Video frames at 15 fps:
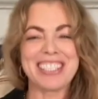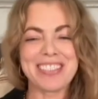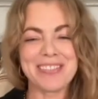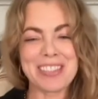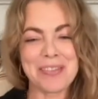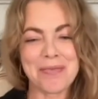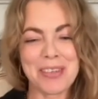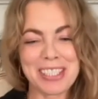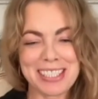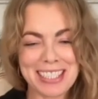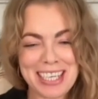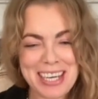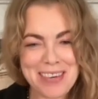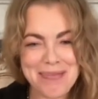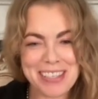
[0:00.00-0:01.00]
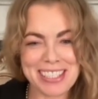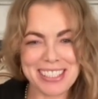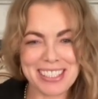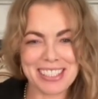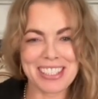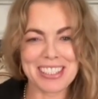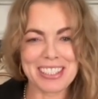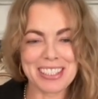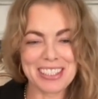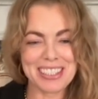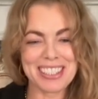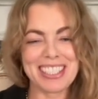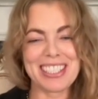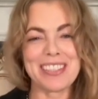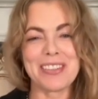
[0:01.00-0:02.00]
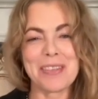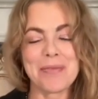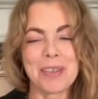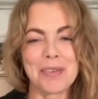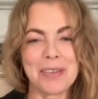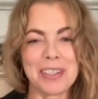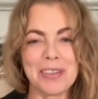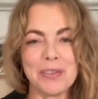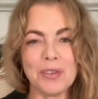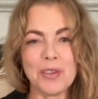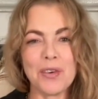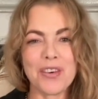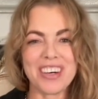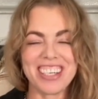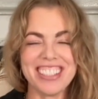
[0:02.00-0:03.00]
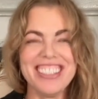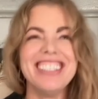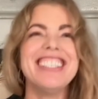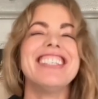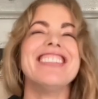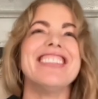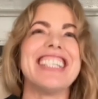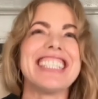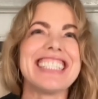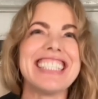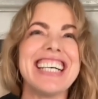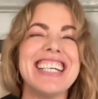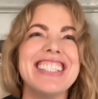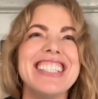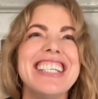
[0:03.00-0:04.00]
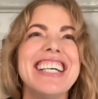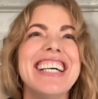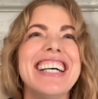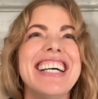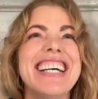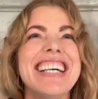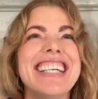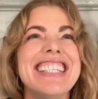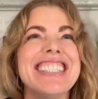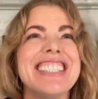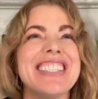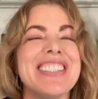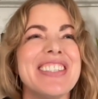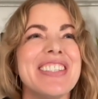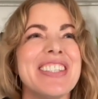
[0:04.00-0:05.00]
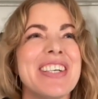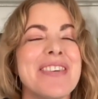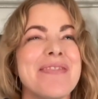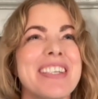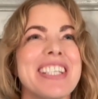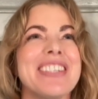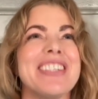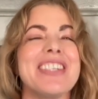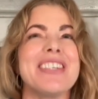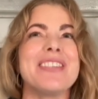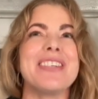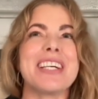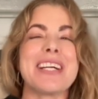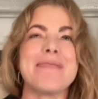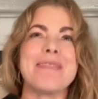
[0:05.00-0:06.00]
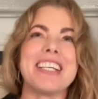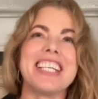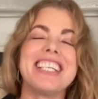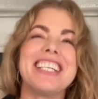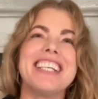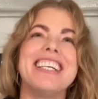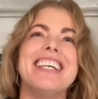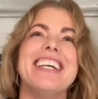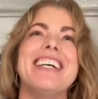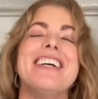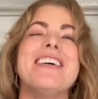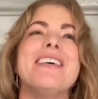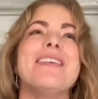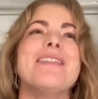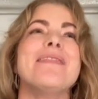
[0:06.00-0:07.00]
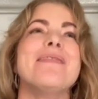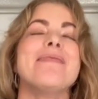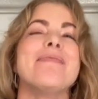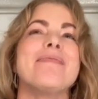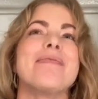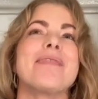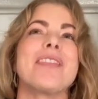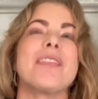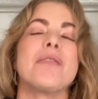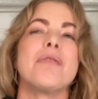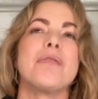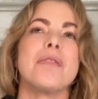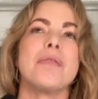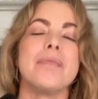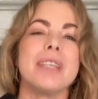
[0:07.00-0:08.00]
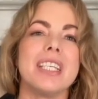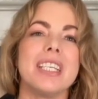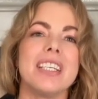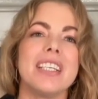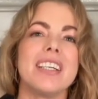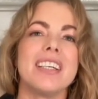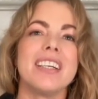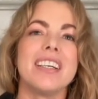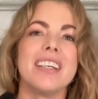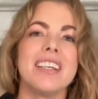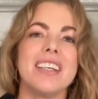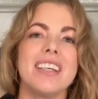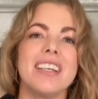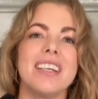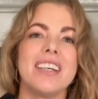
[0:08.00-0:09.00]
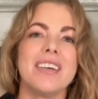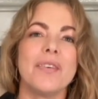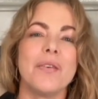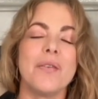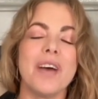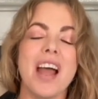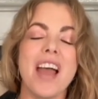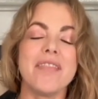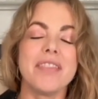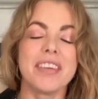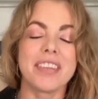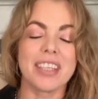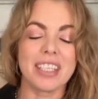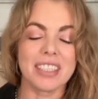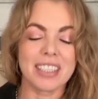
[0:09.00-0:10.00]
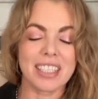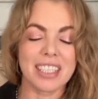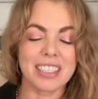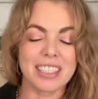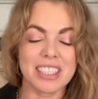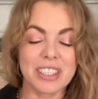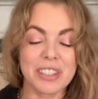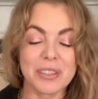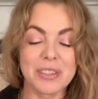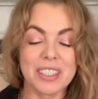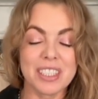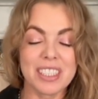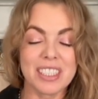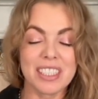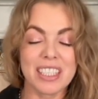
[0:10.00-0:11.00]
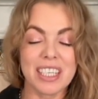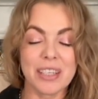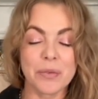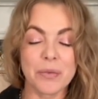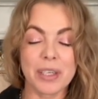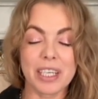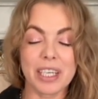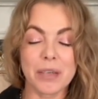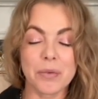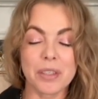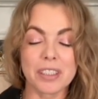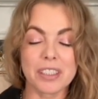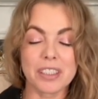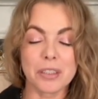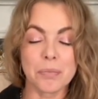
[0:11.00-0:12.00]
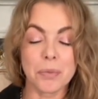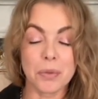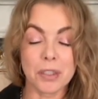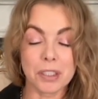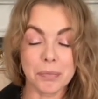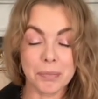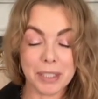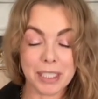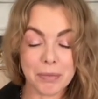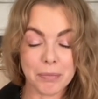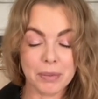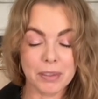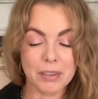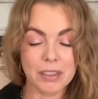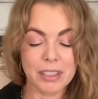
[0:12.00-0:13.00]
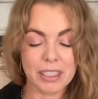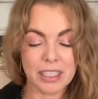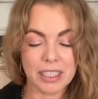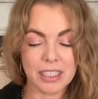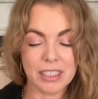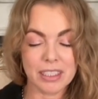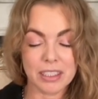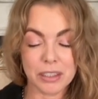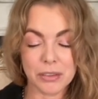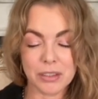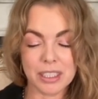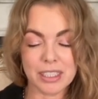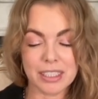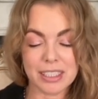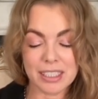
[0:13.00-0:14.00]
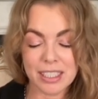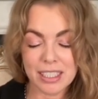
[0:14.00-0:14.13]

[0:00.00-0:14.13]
bit more time and a circle, I would probably roar right now. You who know me, you know what I mean. For me, everything that I do and what I want to support people into is